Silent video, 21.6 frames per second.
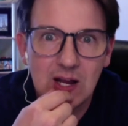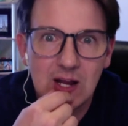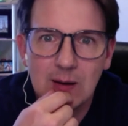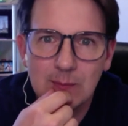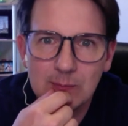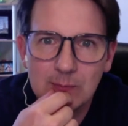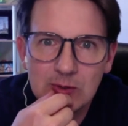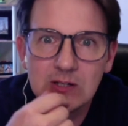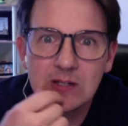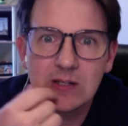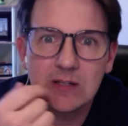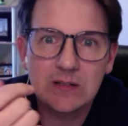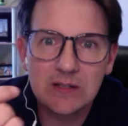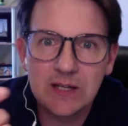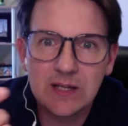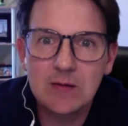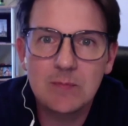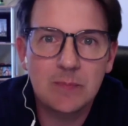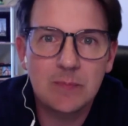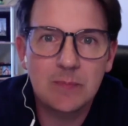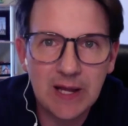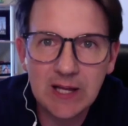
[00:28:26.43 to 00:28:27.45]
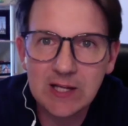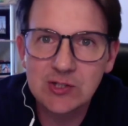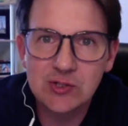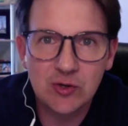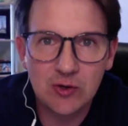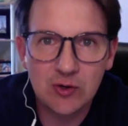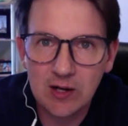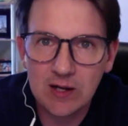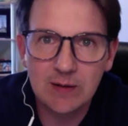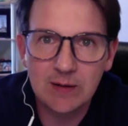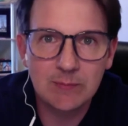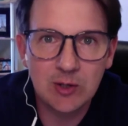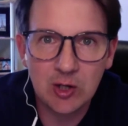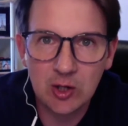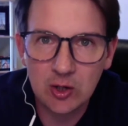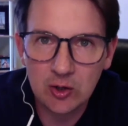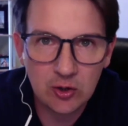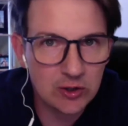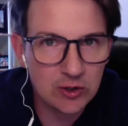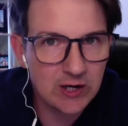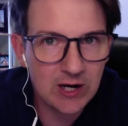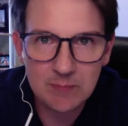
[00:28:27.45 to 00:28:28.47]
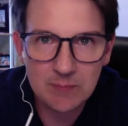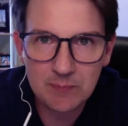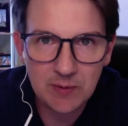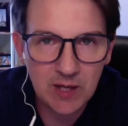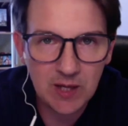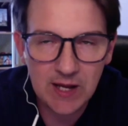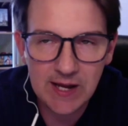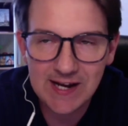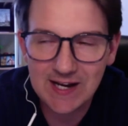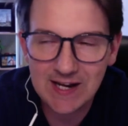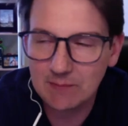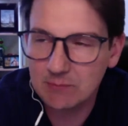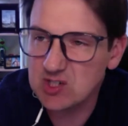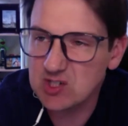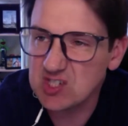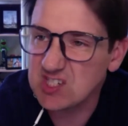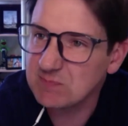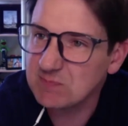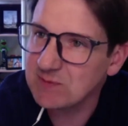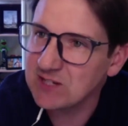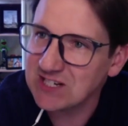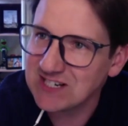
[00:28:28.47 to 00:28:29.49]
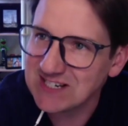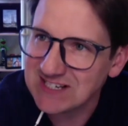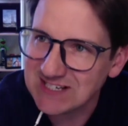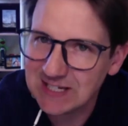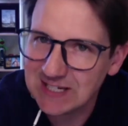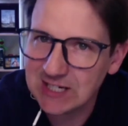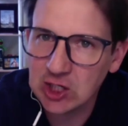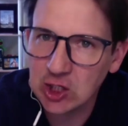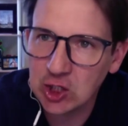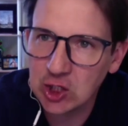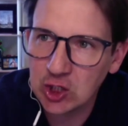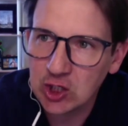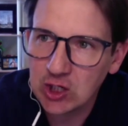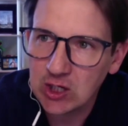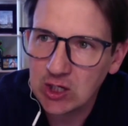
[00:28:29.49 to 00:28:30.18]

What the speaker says: I'm going to get a banjo and I'm going to learn how to play, and I'm going to spend a year